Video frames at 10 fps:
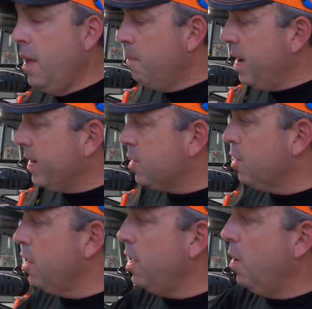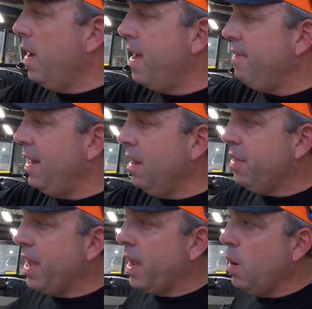make sure you don't have
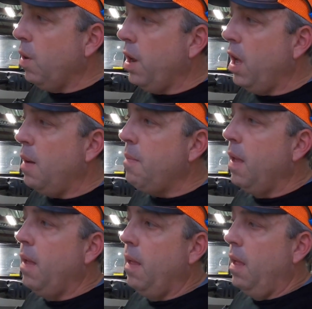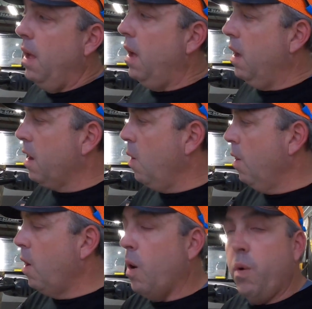anything going
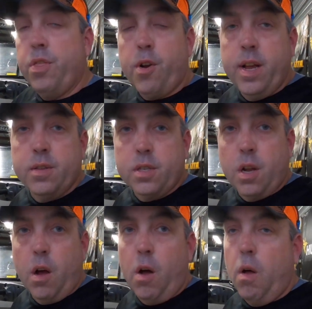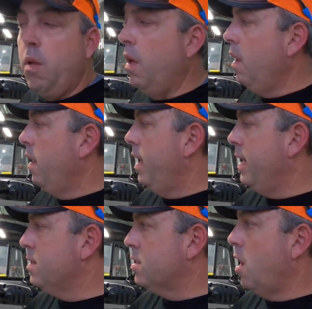on with your
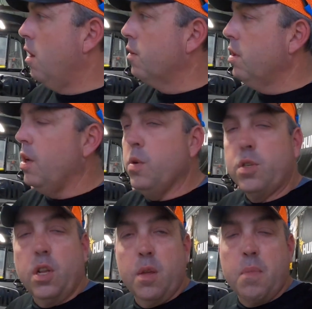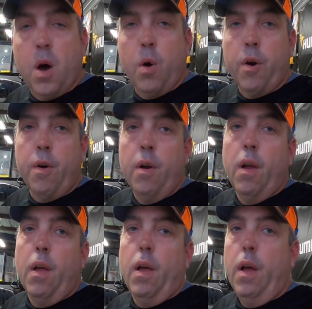installed close to the motor,
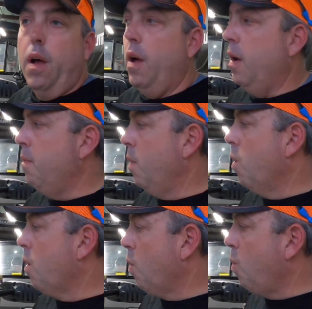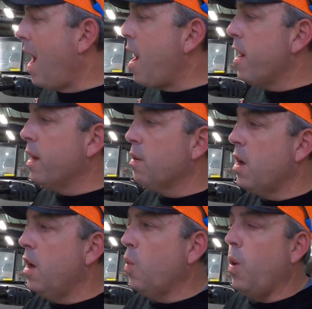or wiring
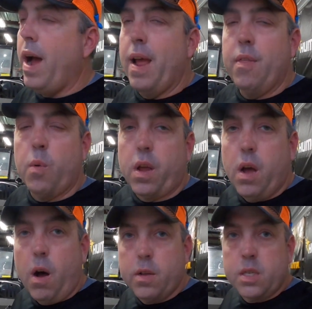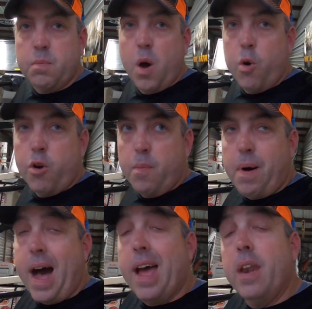running away that would cause the motor to
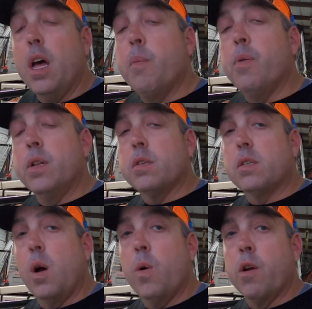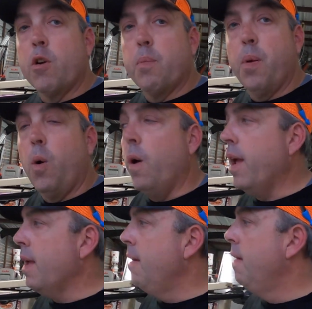bind up when it's stowing or
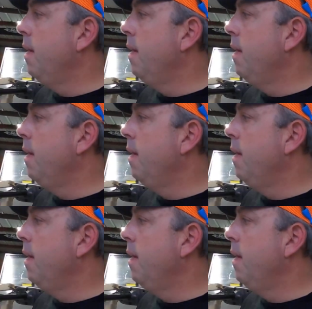deploying.